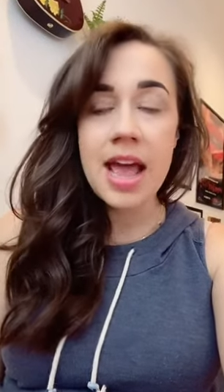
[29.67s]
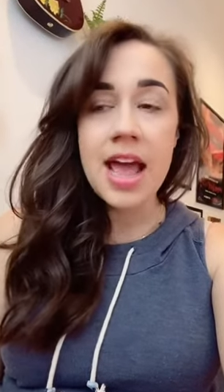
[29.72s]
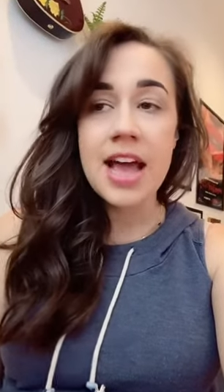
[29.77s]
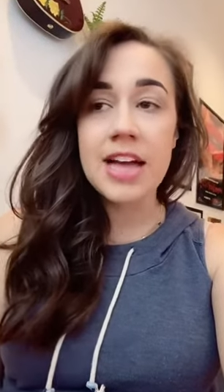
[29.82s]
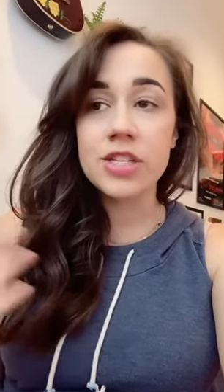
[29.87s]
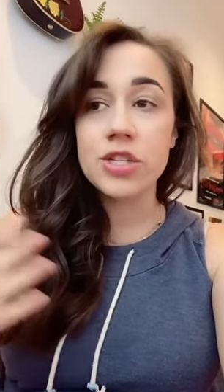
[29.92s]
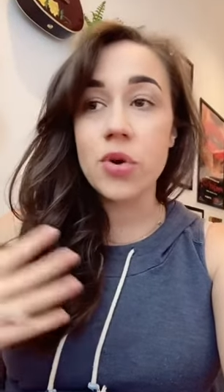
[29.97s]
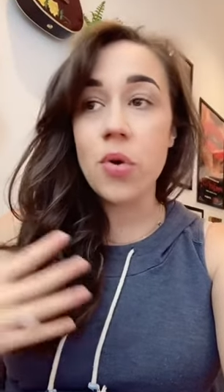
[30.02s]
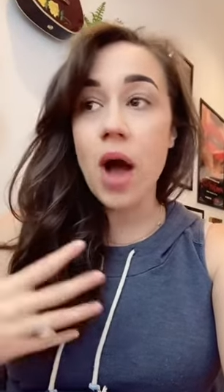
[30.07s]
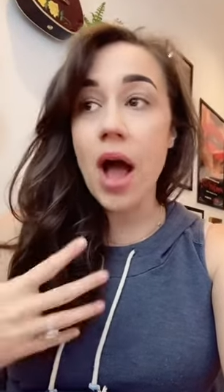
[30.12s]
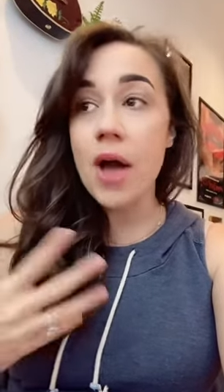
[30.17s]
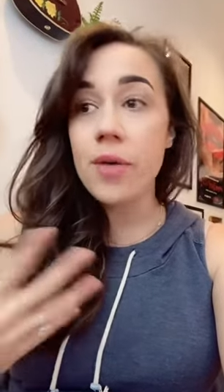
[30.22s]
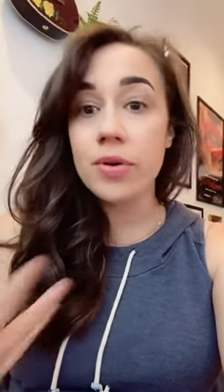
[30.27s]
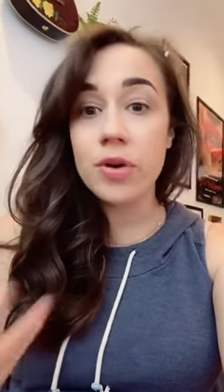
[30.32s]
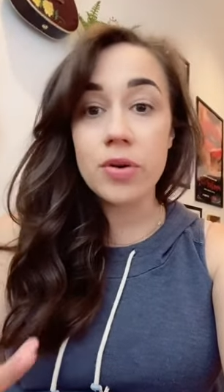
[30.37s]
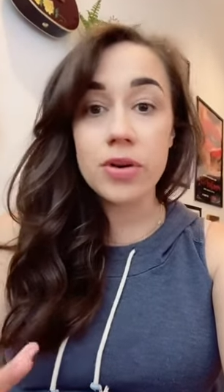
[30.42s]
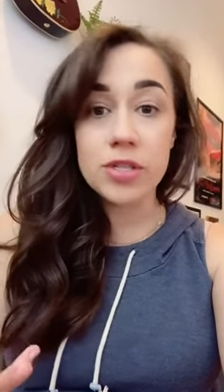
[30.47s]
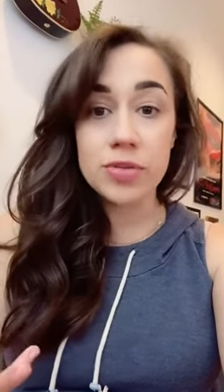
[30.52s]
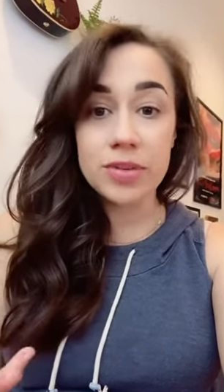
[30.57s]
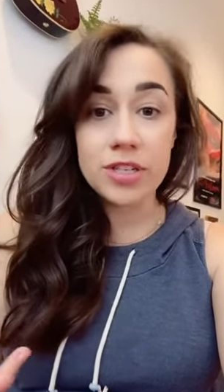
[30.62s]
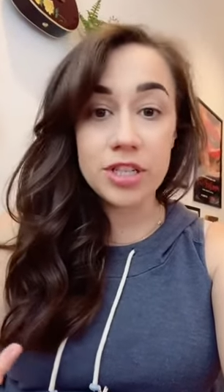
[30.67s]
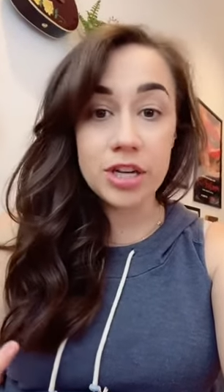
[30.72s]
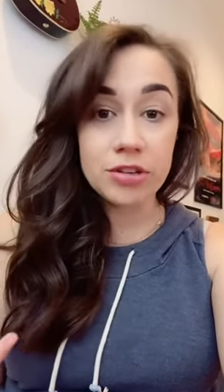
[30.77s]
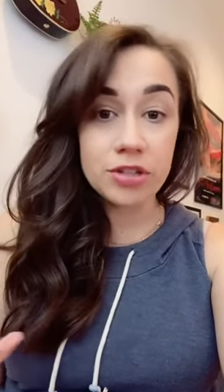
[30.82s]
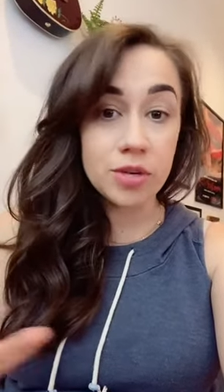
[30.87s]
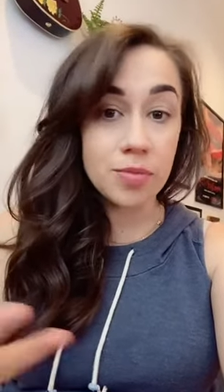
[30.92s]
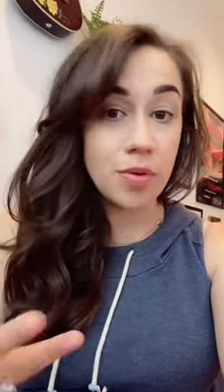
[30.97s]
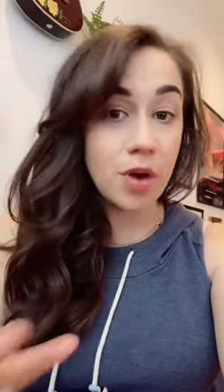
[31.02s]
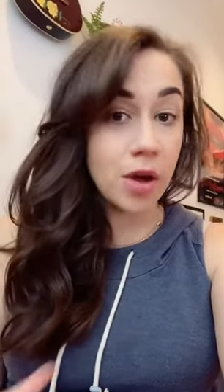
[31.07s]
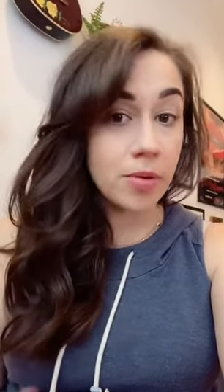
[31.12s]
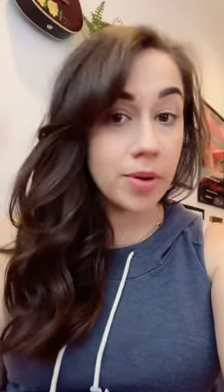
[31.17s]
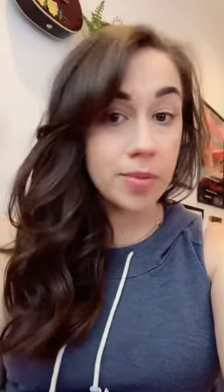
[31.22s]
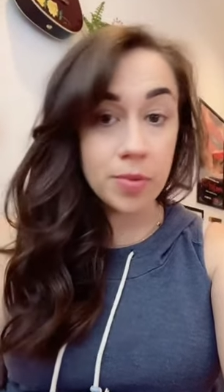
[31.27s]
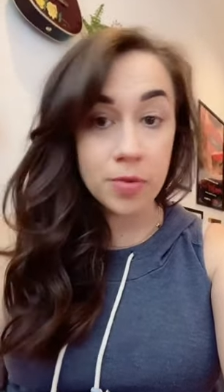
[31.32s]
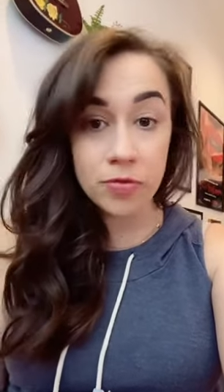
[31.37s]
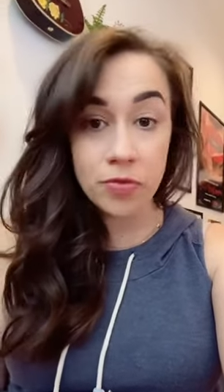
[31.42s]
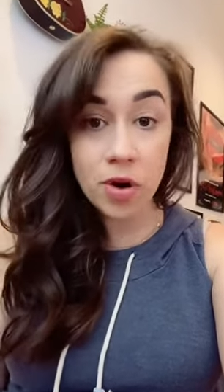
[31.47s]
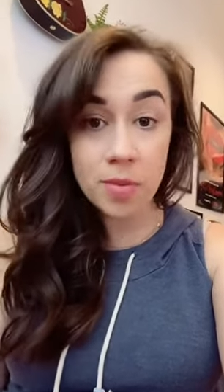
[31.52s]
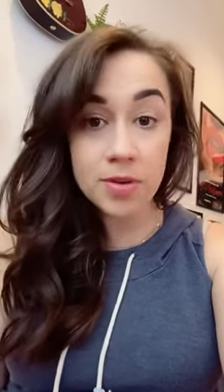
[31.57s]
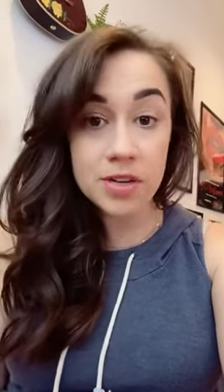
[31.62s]
And so I would always reach out to Broadway
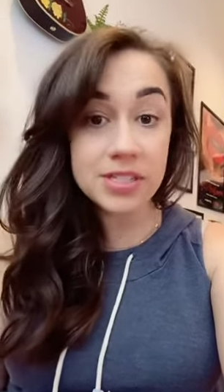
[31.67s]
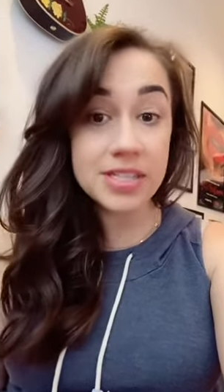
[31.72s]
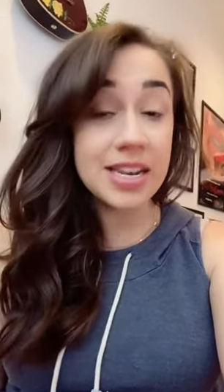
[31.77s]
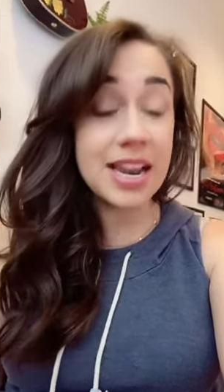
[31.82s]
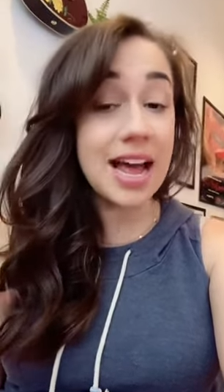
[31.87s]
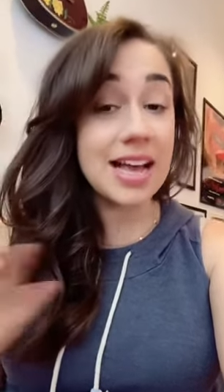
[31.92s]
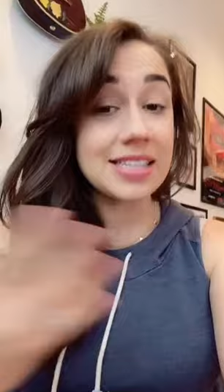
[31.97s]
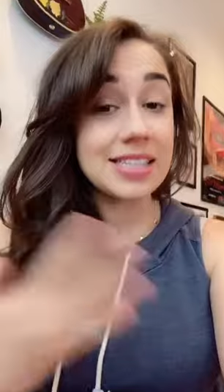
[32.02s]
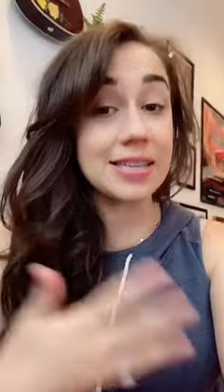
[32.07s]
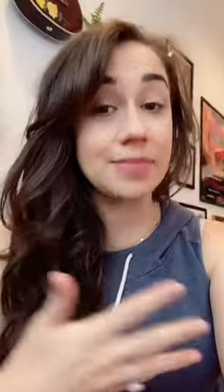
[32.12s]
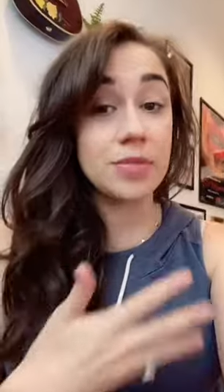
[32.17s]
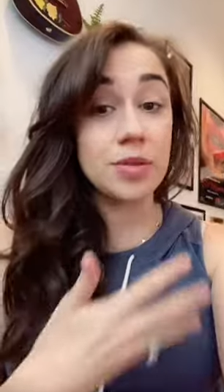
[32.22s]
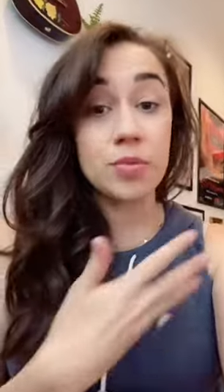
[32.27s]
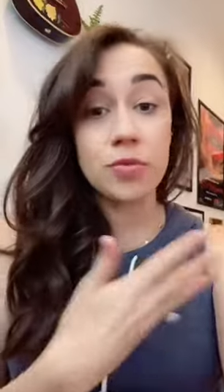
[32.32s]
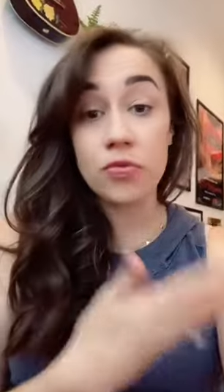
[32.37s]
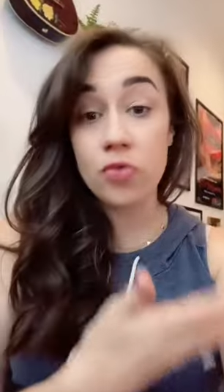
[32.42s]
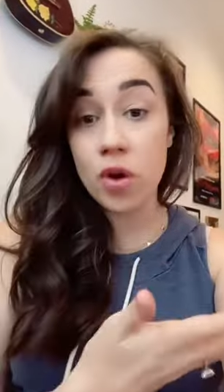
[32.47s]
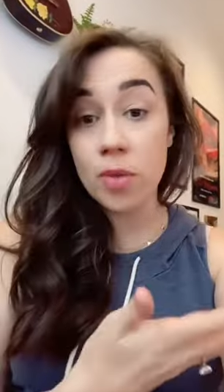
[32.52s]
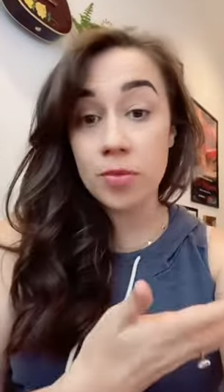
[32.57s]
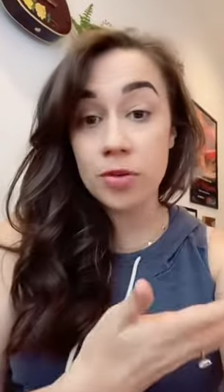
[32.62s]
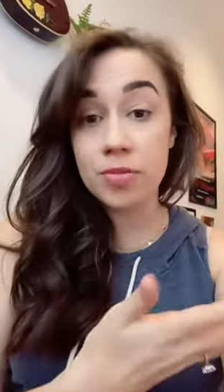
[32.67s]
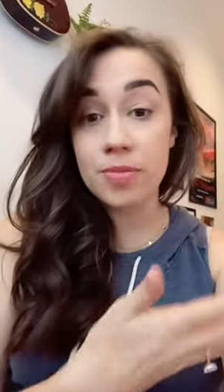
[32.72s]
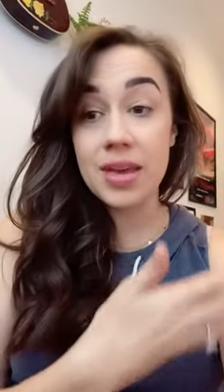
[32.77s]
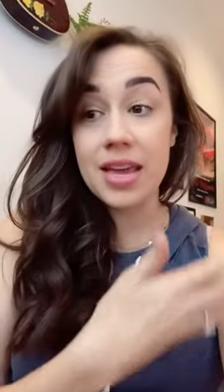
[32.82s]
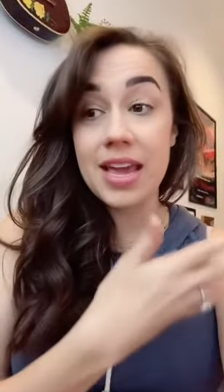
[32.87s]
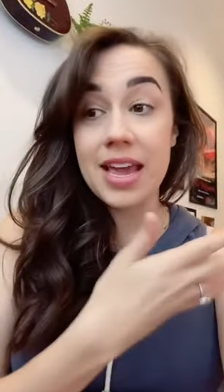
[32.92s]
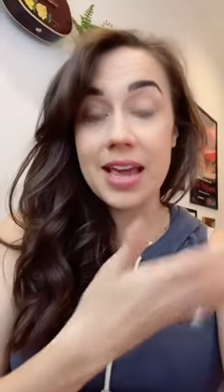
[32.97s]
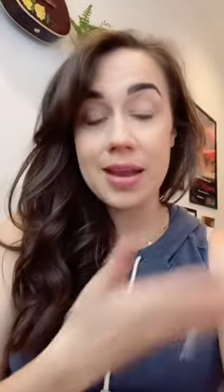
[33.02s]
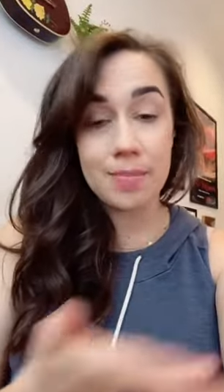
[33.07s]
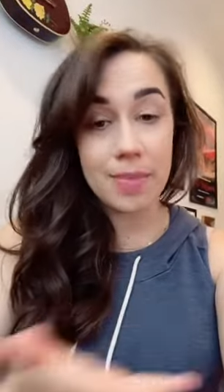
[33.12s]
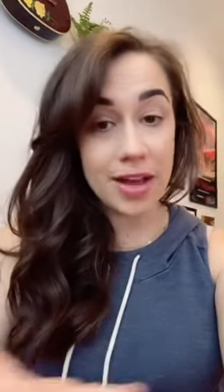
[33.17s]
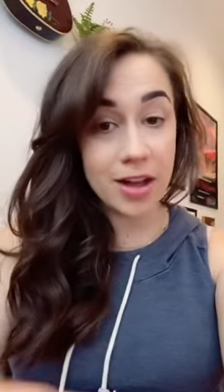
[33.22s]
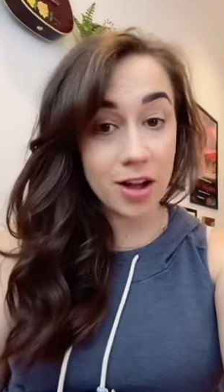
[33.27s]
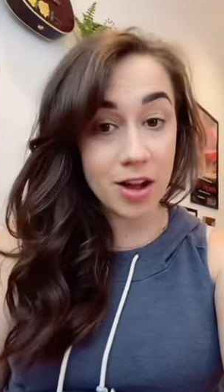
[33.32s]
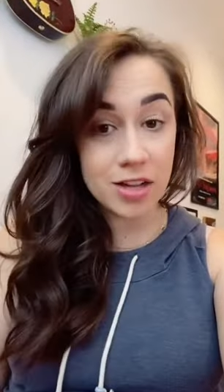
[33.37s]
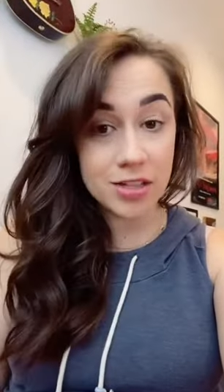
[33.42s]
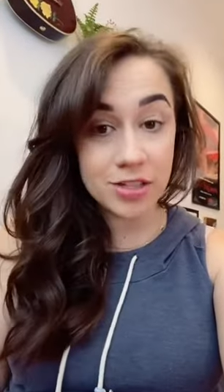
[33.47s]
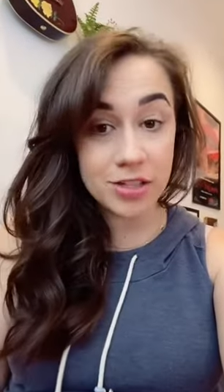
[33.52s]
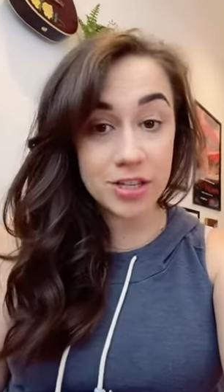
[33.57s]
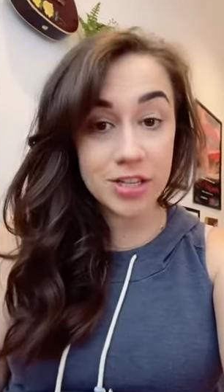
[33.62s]
performers and ask them to perform with me in my
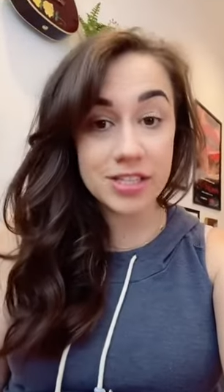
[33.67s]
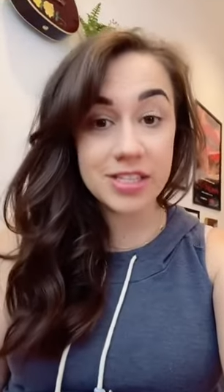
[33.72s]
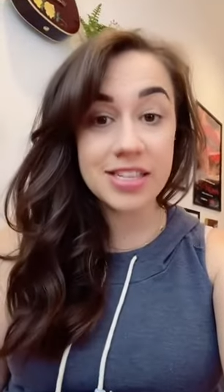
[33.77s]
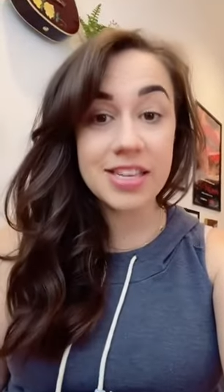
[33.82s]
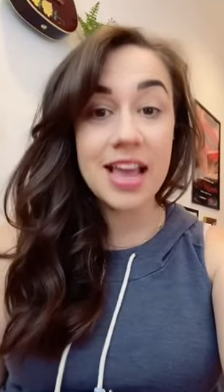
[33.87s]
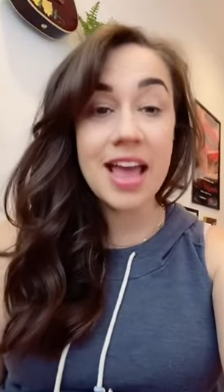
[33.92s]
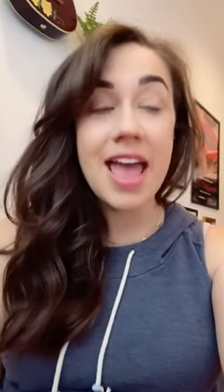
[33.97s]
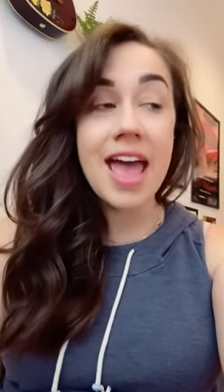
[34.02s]
concerts.